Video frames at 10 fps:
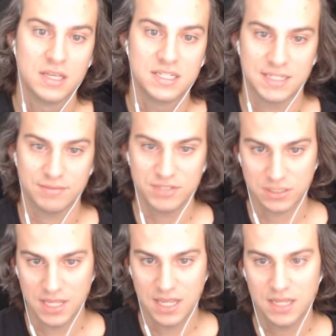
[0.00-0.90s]
7's a
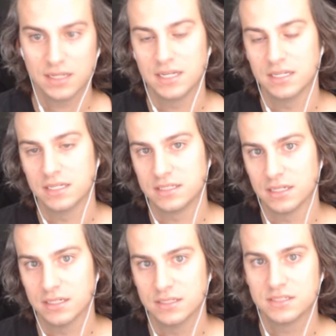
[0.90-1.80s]
lot. It
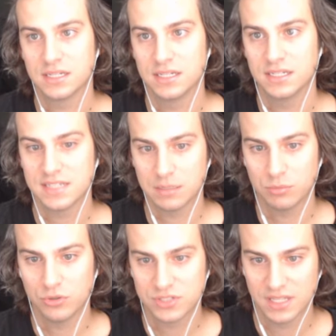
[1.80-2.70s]
is
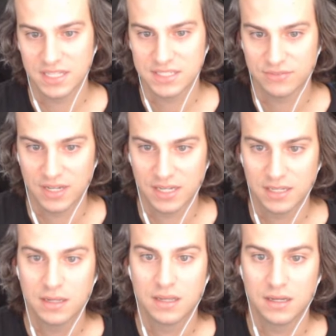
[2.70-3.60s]
inkable, so that's fine.
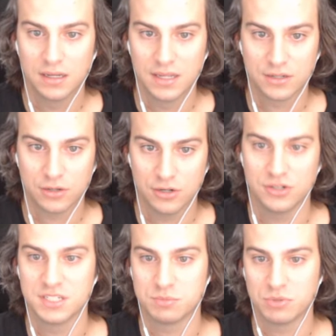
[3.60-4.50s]
And card draw
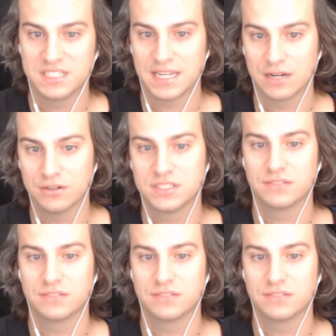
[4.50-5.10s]
is pretty scarce.